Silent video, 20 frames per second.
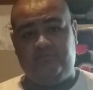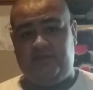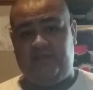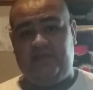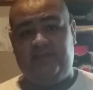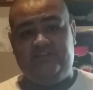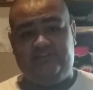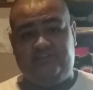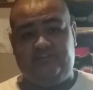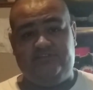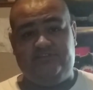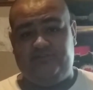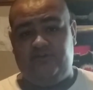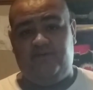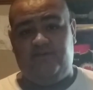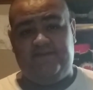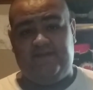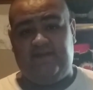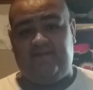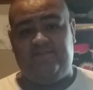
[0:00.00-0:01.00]
is
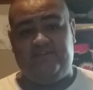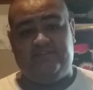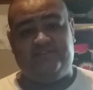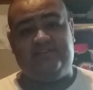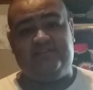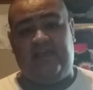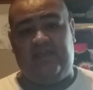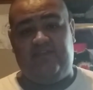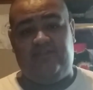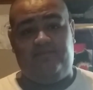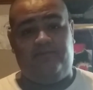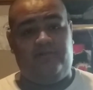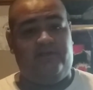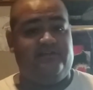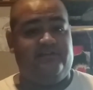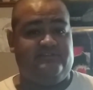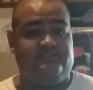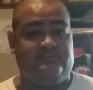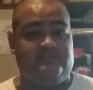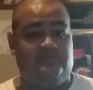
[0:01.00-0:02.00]
deserving of this 9th
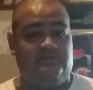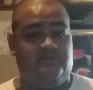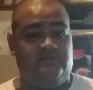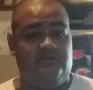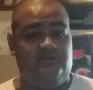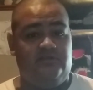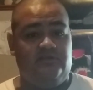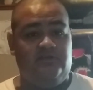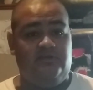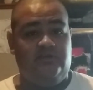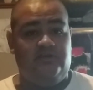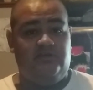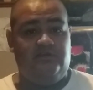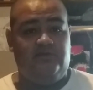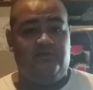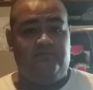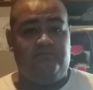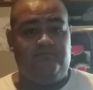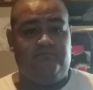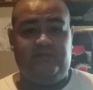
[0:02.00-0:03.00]
place,
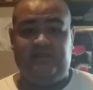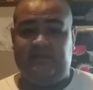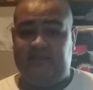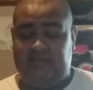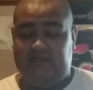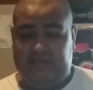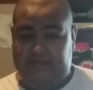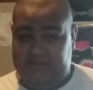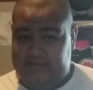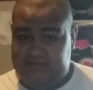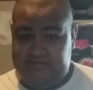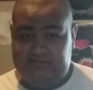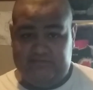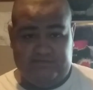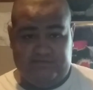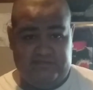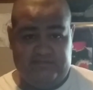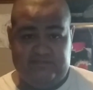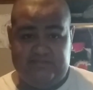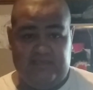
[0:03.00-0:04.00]
meaning he is
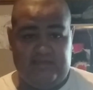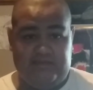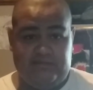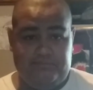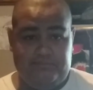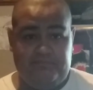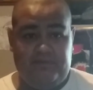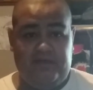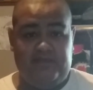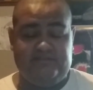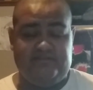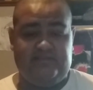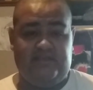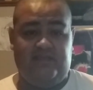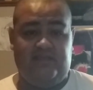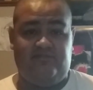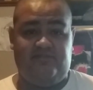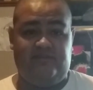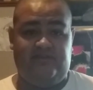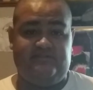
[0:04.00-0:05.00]
the second best
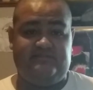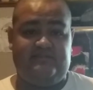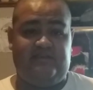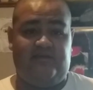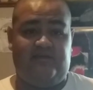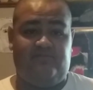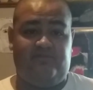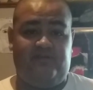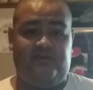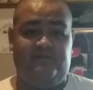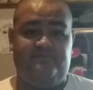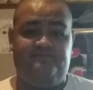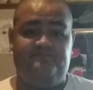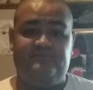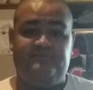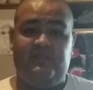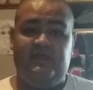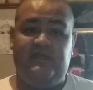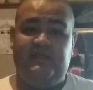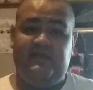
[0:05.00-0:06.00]
atheist out there.
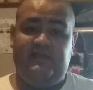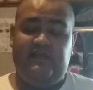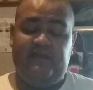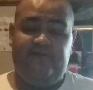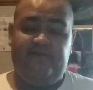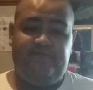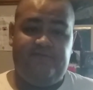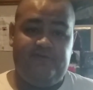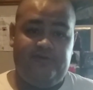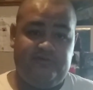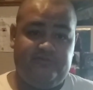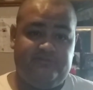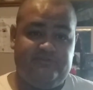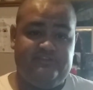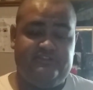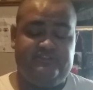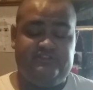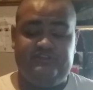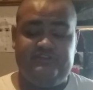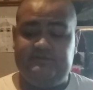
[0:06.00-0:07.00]
If you're a
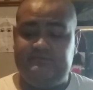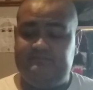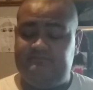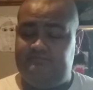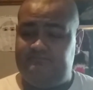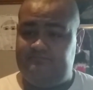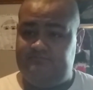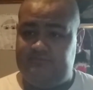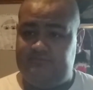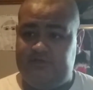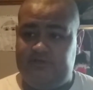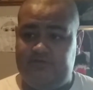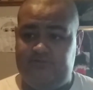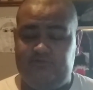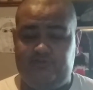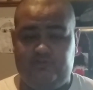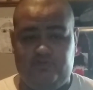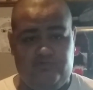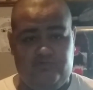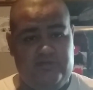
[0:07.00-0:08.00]
Christian,
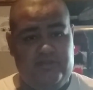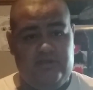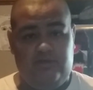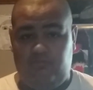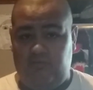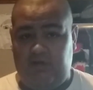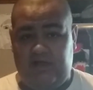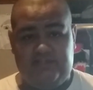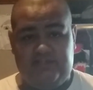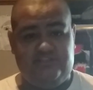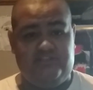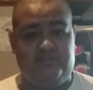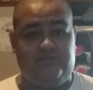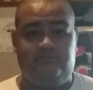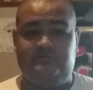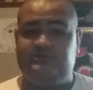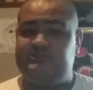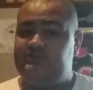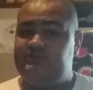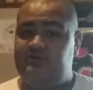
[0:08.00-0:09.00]
tune in and watch
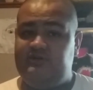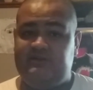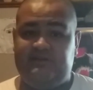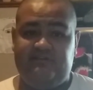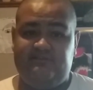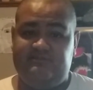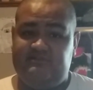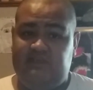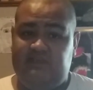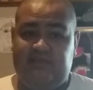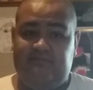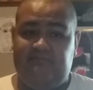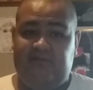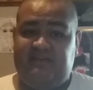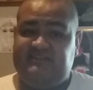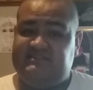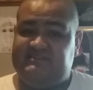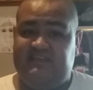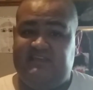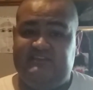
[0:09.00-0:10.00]
him. Sure, he
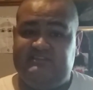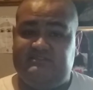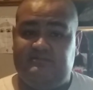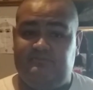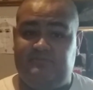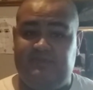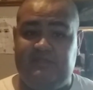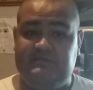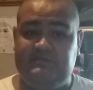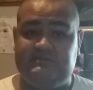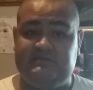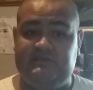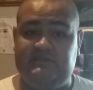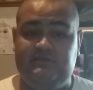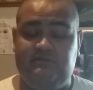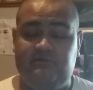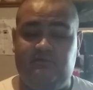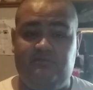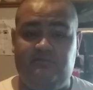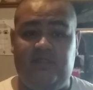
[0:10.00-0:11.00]
might say some things that
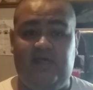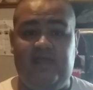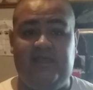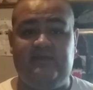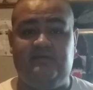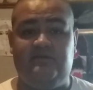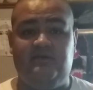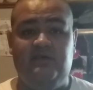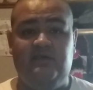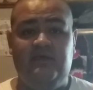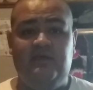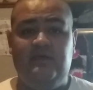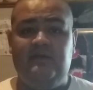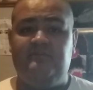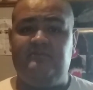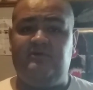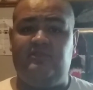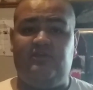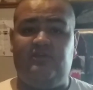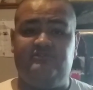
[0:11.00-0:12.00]
you don't like,
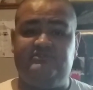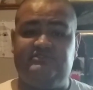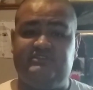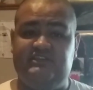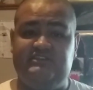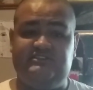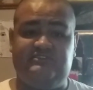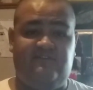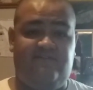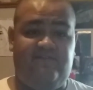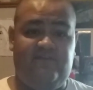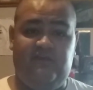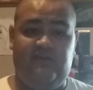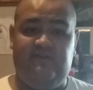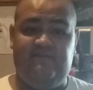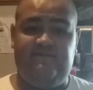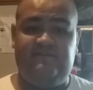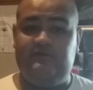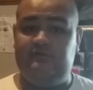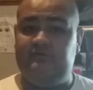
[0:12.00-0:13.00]
but those things are
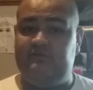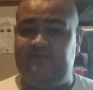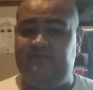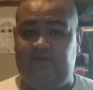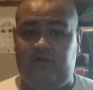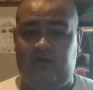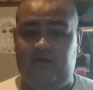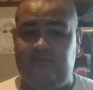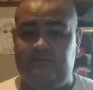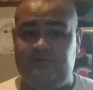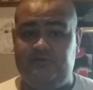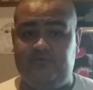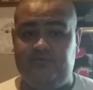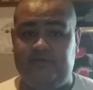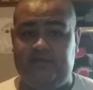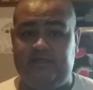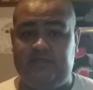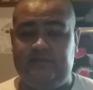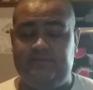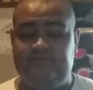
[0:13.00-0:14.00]
very few and far
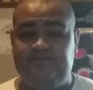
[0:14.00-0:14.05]
between,